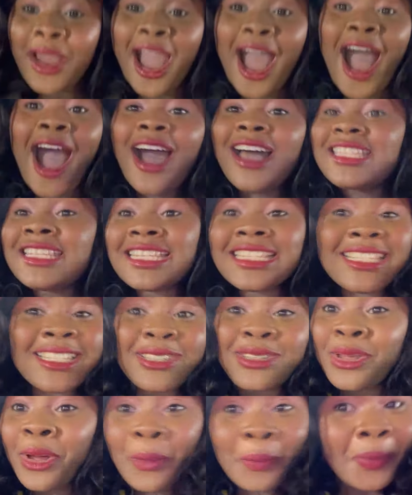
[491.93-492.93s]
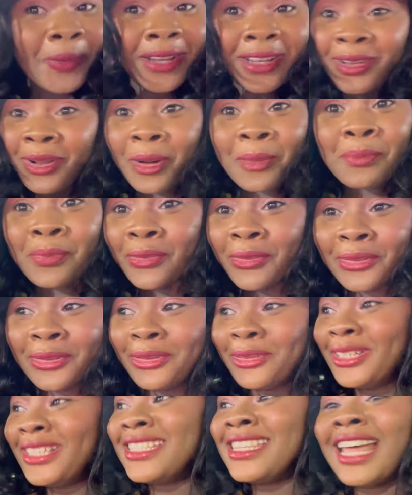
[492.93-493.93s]
our city is opening up
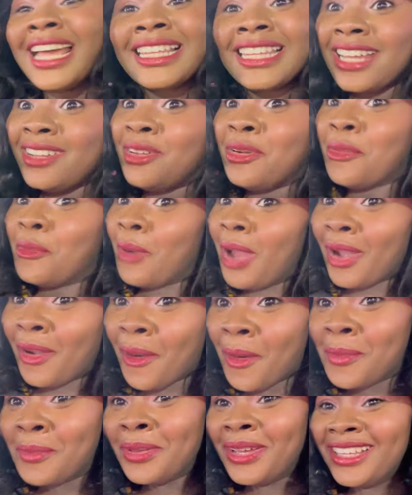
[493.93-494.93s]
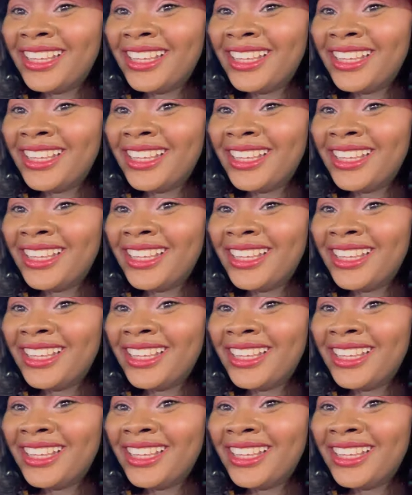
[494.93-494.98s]
oh it's like the new we're coming